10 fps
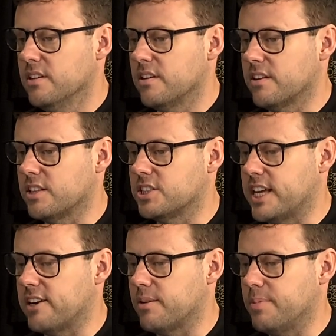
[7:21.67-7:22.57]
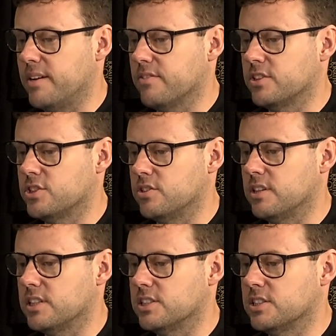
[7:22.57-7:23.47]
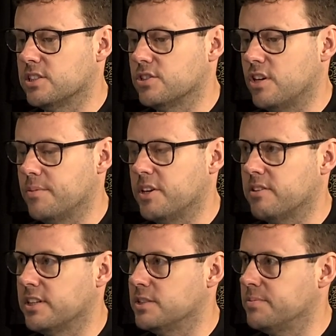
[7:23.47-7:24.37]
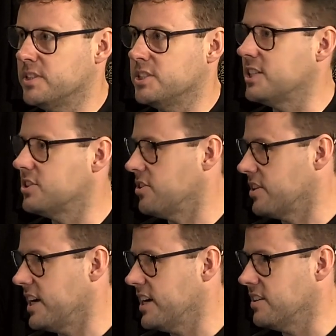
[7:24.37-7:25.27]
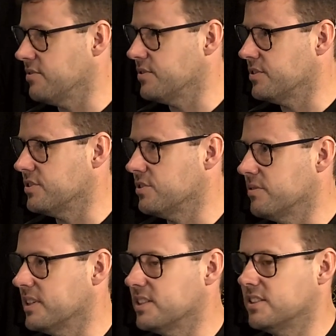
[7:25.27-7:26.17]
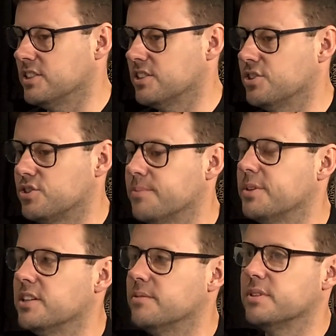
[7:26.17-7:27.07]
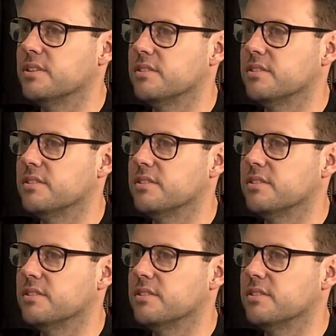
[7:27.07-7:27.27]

I think the scary part for the Giants is that Toby Green's been just okay in the first 2 weeks. He's contributed, but